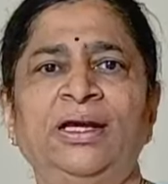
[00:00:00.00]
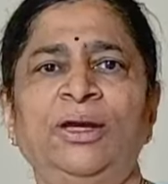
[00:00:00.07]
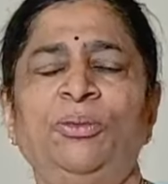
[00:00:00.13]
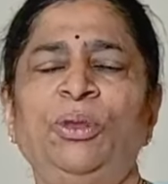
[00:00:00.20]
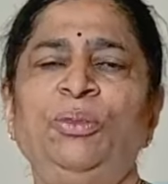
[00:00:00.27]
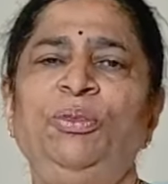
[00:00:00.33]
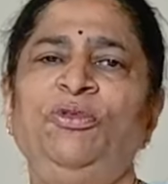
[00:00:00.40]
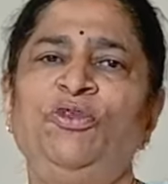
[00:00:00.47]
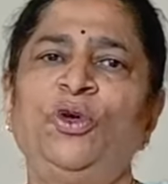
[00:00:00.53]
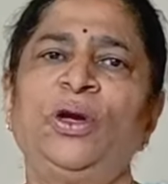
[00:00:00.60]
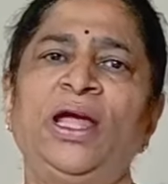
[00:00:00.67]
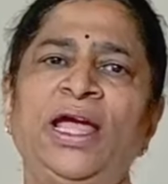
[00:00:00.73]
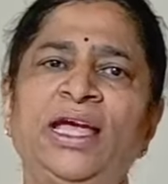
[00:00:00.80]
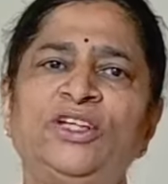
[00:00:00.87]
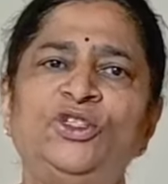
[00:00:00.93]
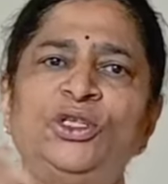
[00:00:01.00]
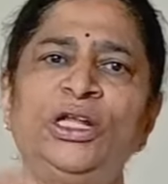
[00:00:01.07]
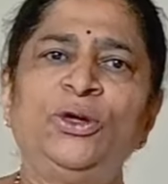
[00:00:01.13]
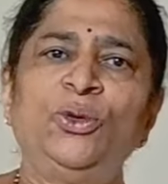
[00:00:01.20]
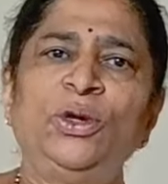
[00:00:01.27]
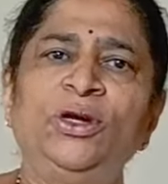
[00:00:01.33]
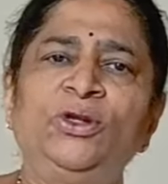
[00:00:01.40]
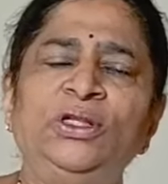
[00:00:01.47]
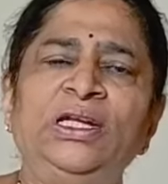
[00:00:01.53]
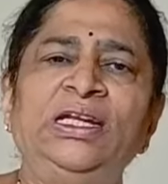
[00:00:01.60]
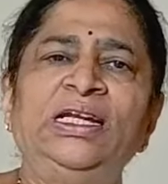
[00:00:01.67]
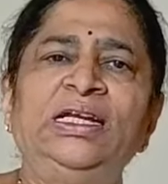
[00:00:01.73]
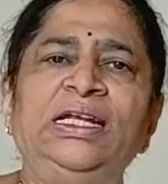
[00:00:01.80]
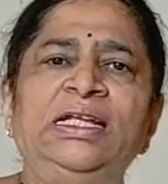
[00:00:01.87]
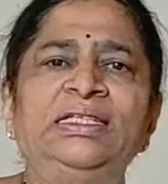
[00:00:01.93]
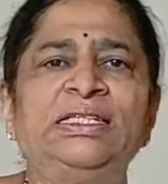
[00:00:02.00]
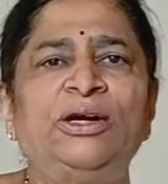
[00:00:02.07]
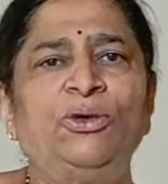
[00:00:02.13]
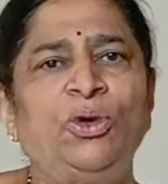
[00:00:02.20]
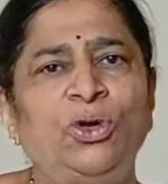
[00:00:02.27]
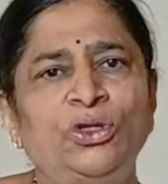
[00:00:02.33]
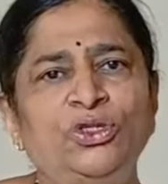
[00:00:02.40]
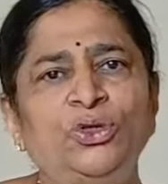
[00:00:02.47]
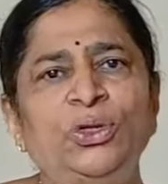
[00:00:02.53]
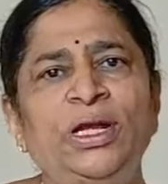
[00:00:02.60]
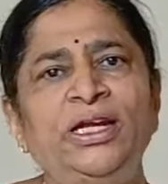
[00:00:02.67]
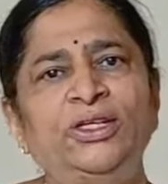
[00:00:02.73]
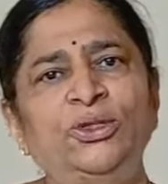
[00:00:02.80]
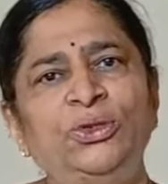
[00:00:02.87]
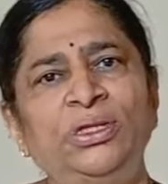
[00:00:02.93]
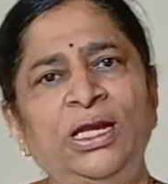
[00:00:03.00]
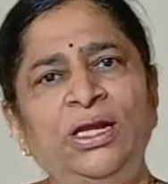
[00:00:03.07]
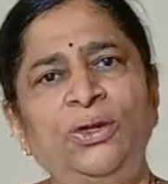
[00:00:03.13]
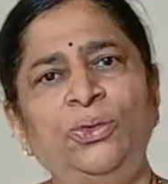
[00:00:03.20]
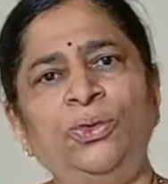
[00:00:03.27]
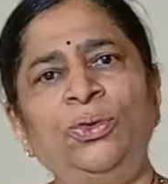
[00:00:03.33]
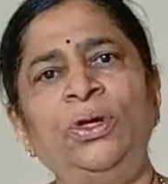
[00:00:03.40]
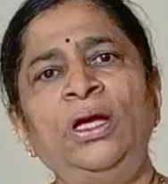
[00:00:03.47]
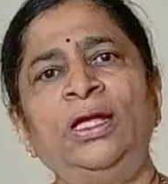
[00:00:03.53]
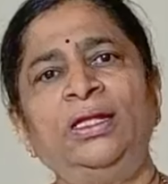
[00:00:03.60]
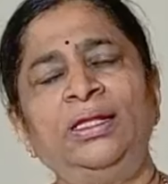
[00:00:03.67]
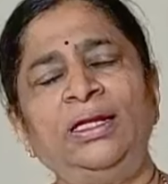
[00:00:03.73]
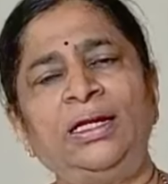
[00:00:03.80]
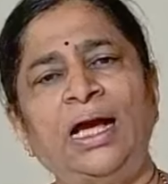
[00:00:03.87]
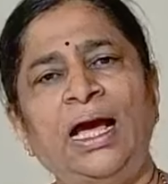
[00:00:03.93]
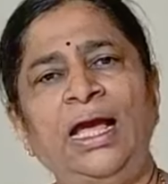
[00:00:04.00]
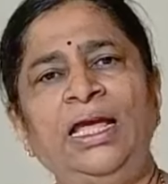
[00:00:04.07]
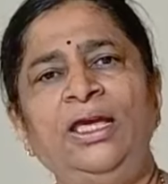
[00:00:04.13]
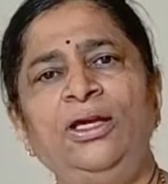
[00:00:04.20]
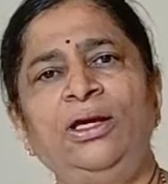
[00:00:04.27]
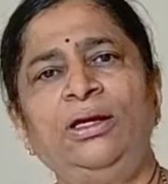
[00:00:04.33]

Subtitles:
But before I actually go into the details, I would also like to tell you that I